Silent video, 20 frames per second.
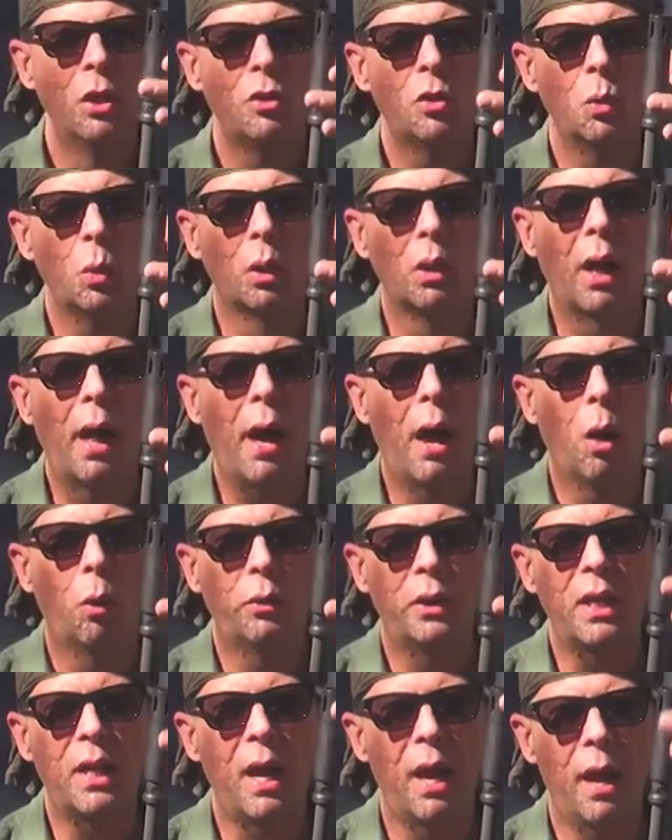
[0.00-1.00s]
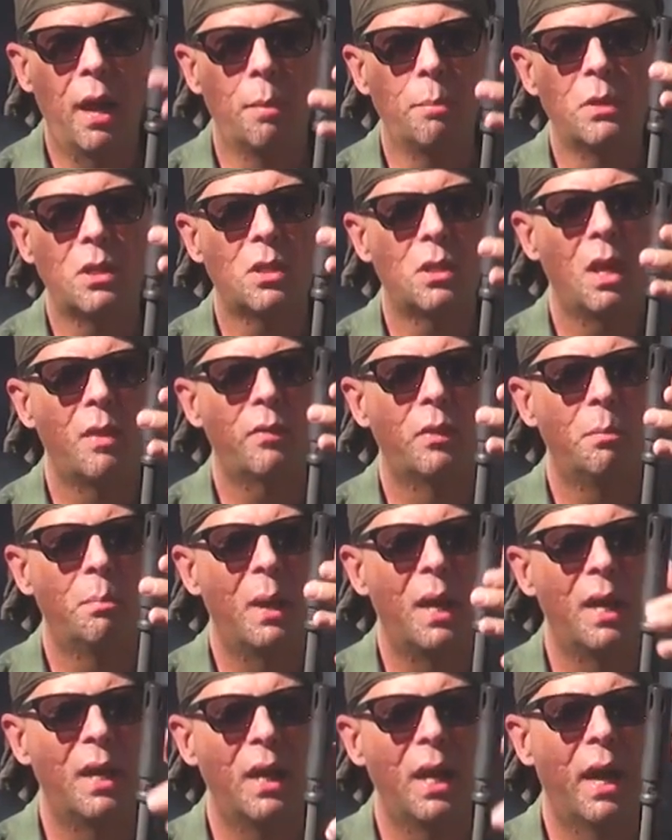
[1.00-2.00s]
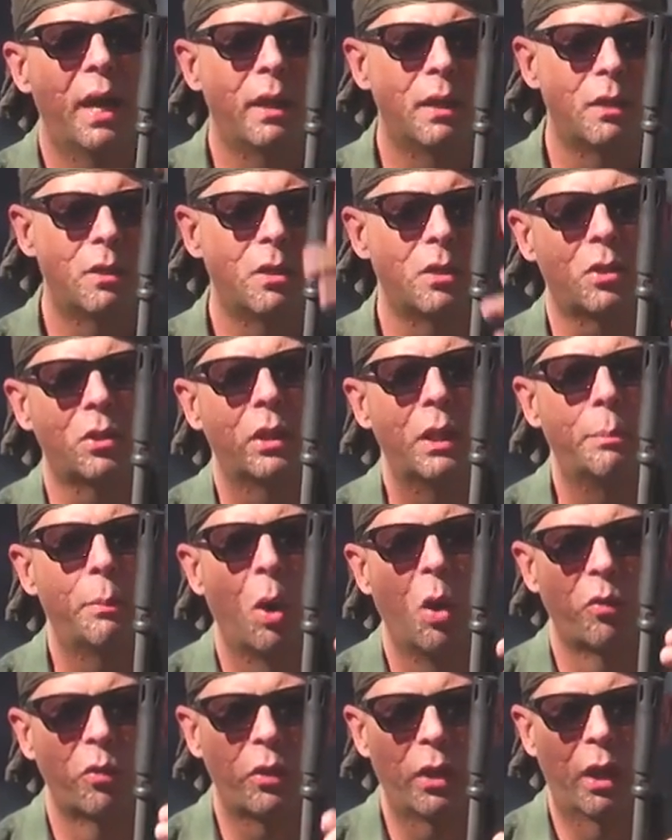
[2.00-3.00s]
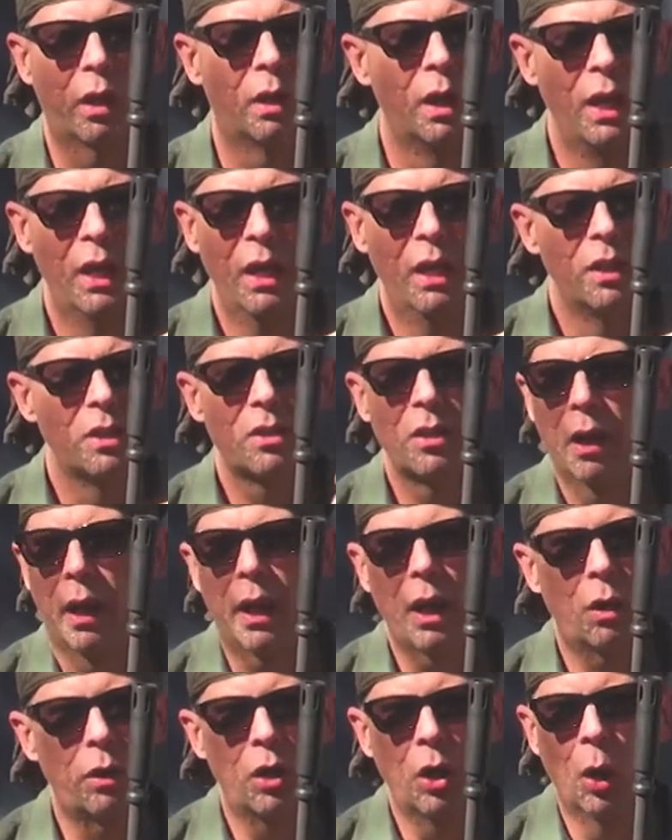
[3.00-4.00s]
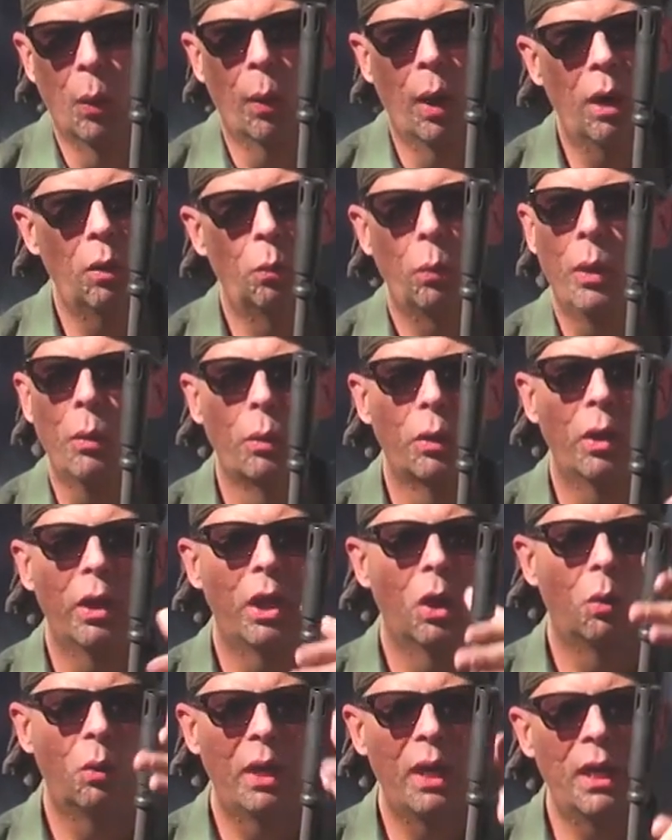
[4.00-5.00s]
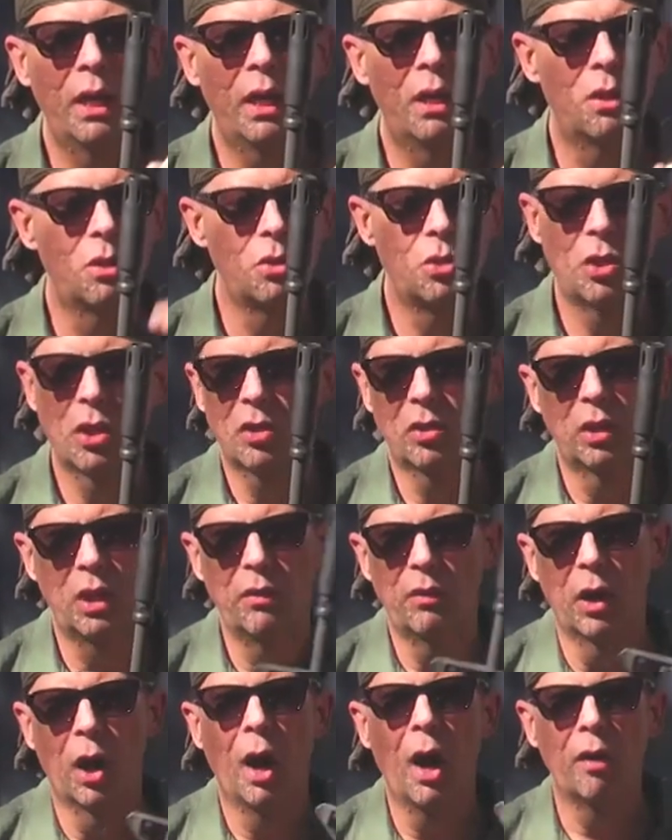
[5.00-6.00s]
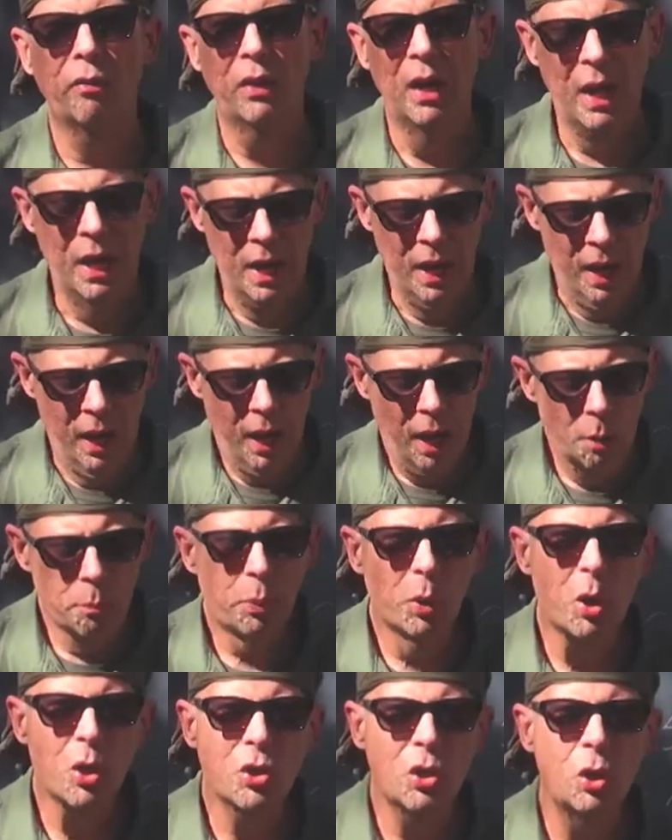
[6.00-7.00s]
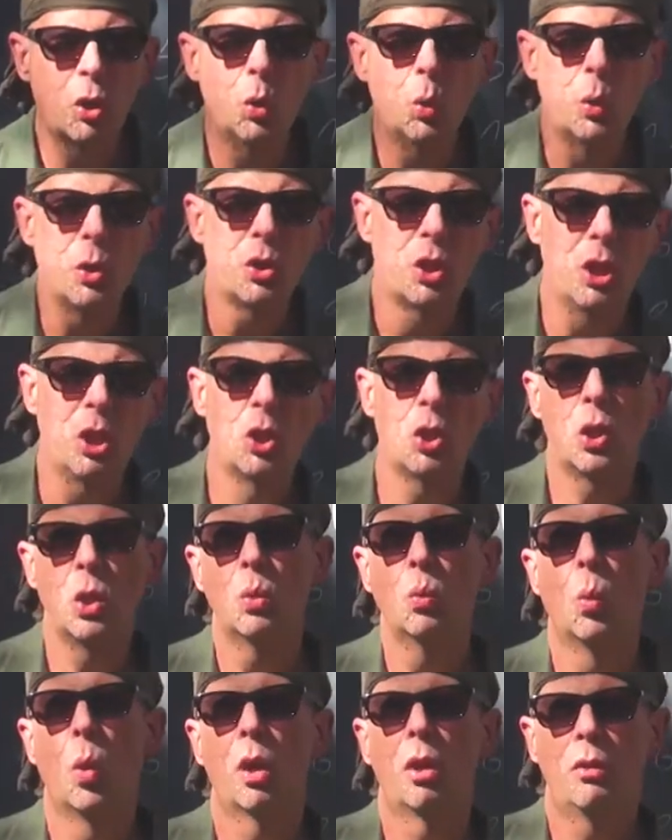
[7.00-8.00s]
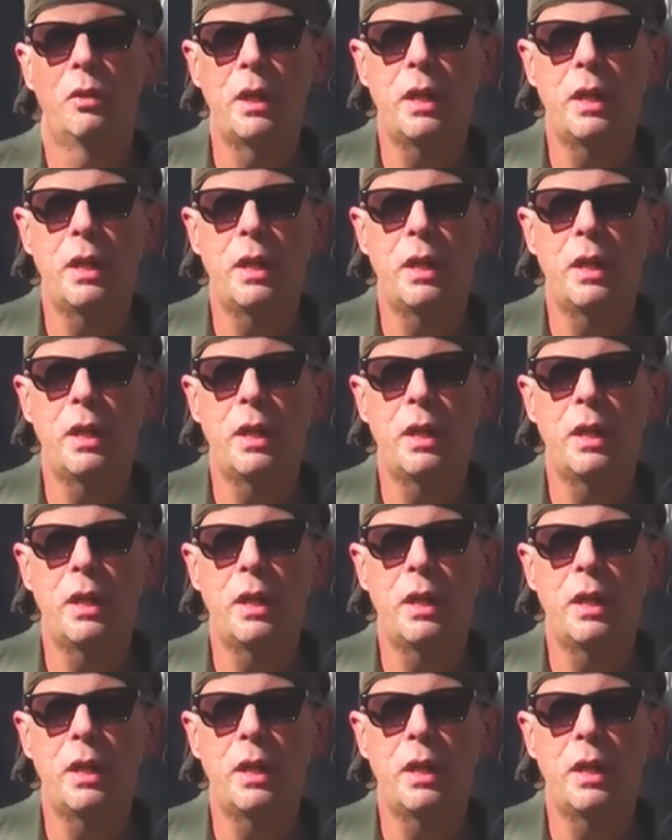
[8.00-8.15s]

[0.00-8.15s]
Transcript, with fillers: to allow the M7 bayonet to slip over there. So like, you know what, we really don't need it, just leave it off. A person who was issued one of